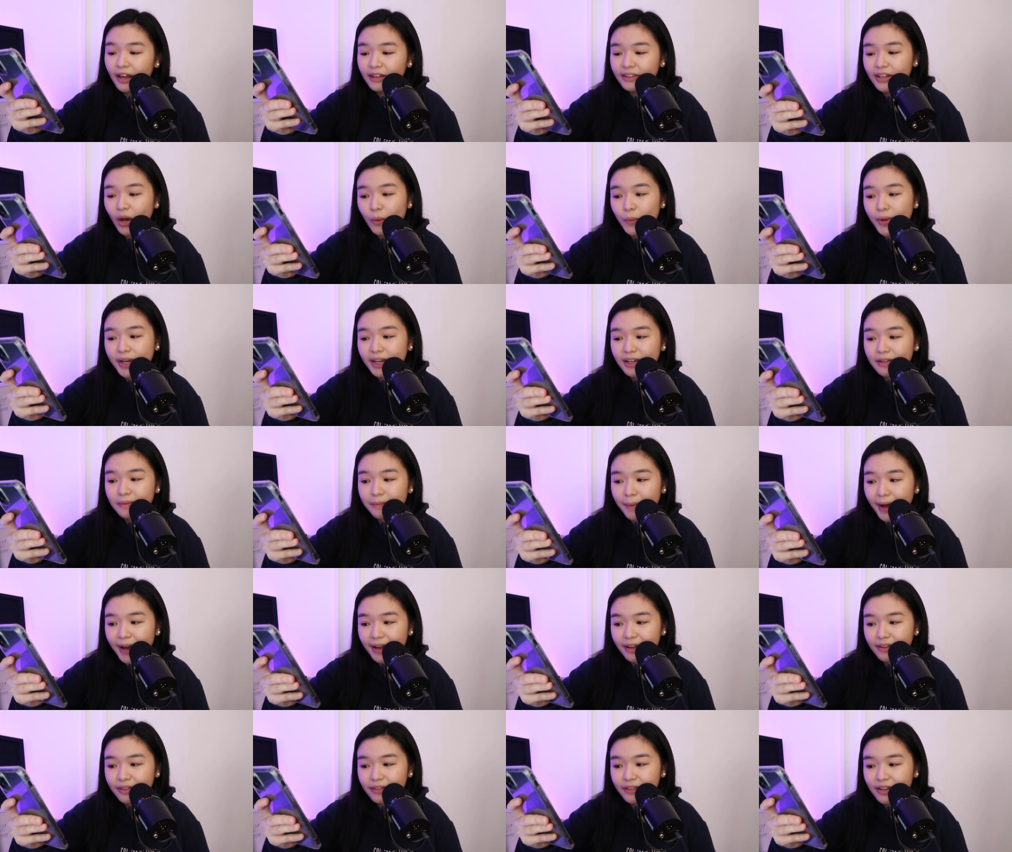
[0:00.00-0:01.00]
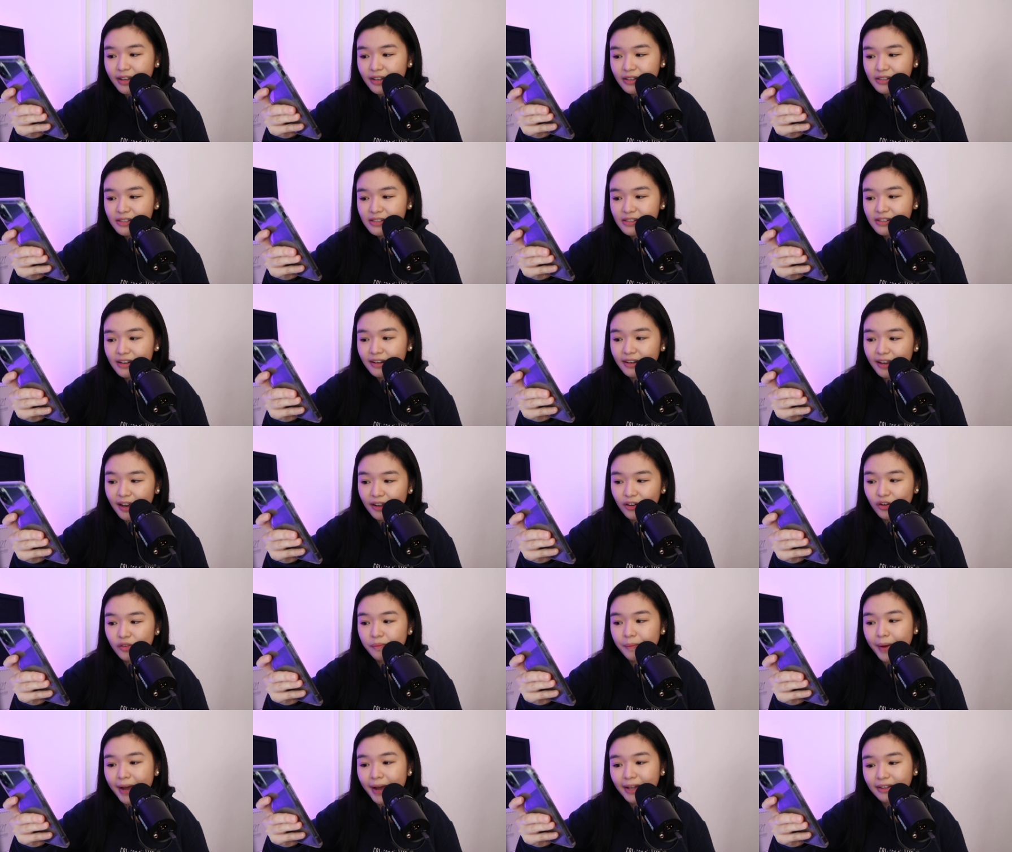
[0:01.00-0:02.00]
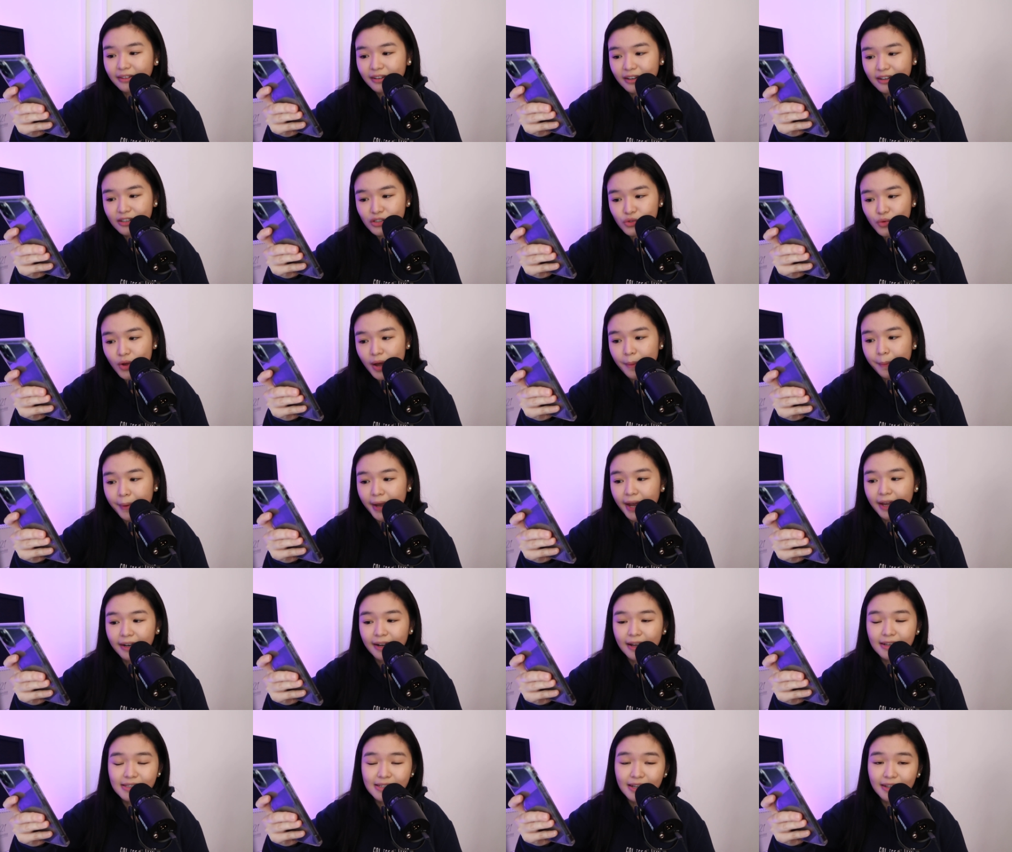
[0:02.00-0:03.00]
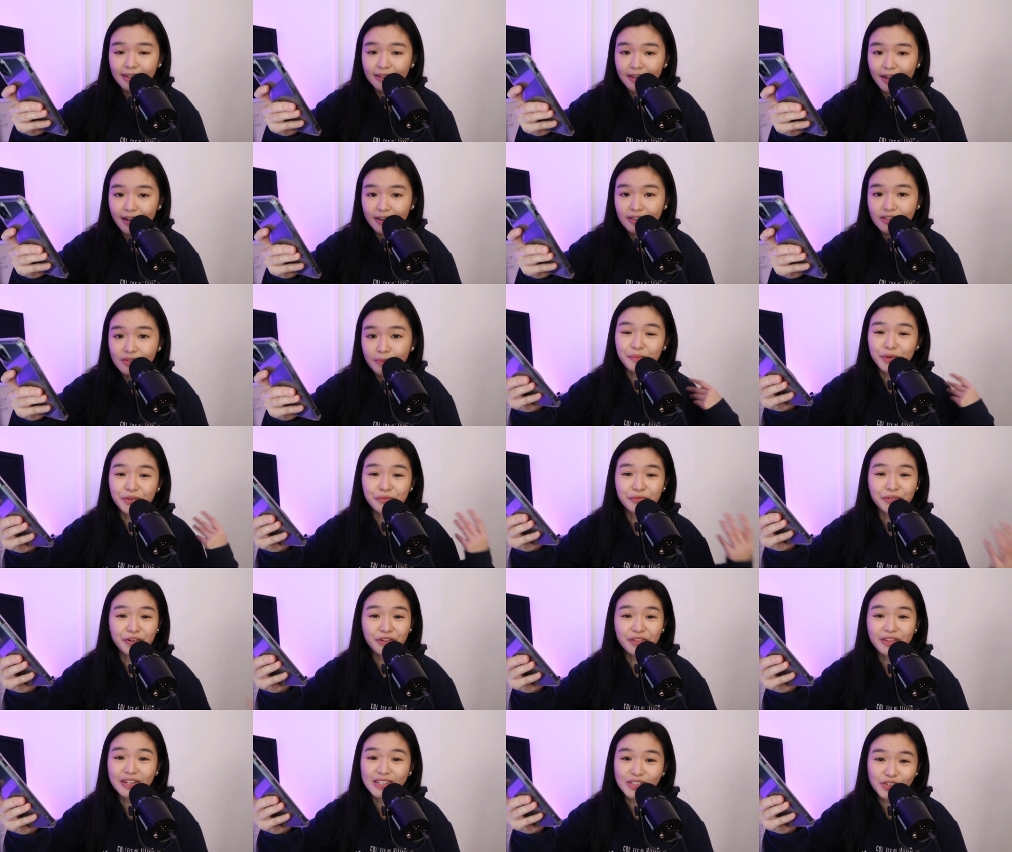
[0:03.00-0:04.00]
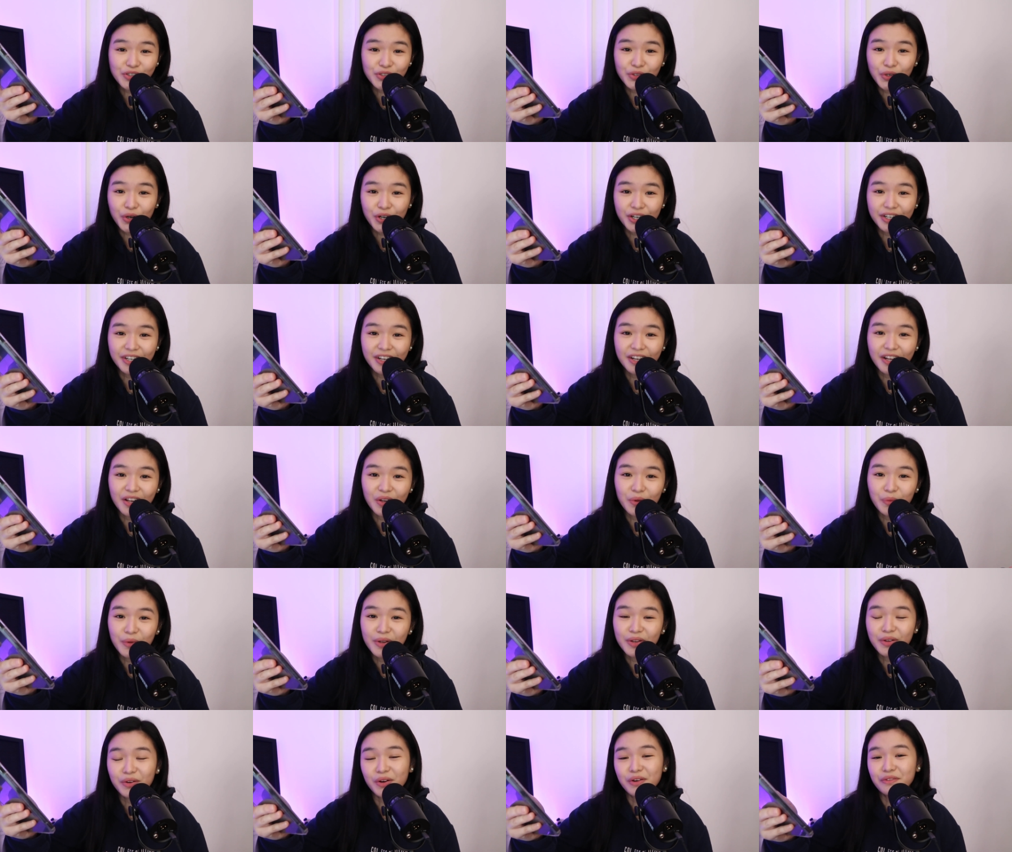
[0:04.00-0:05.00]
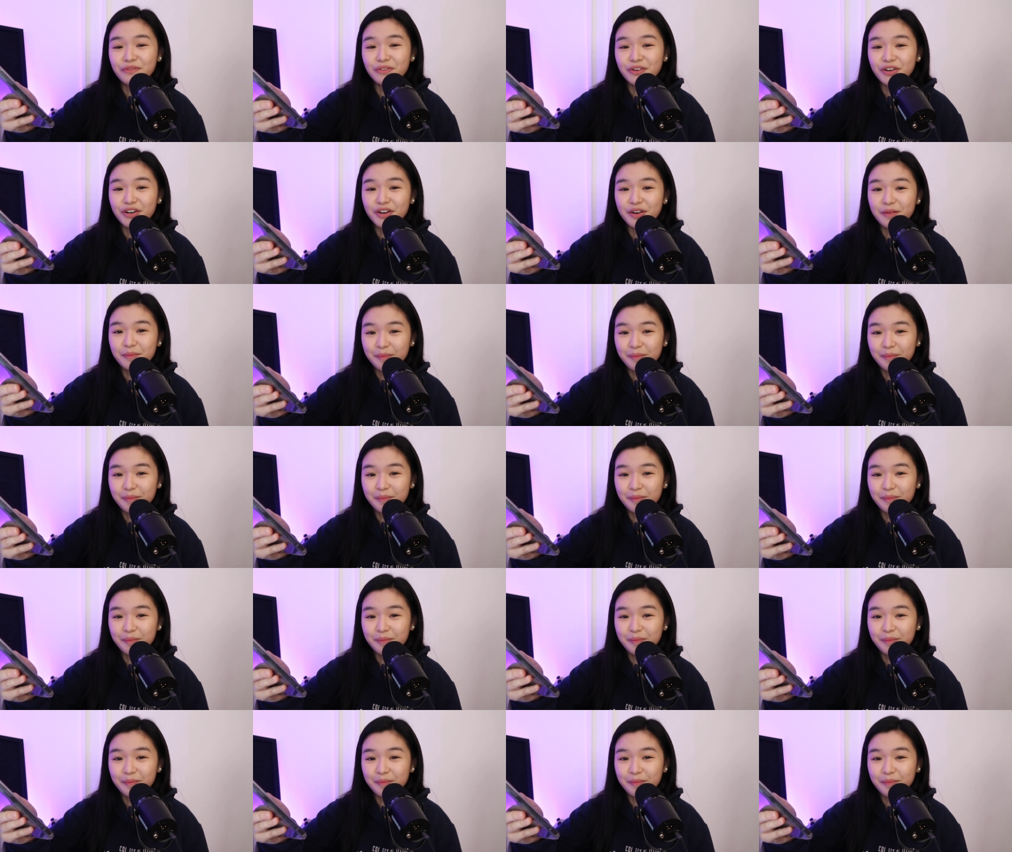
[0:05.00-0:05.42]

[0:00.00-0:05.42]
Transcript: Now we can buy this again on PancakeSwap and Ascendex, but for this tutorial, we'll cover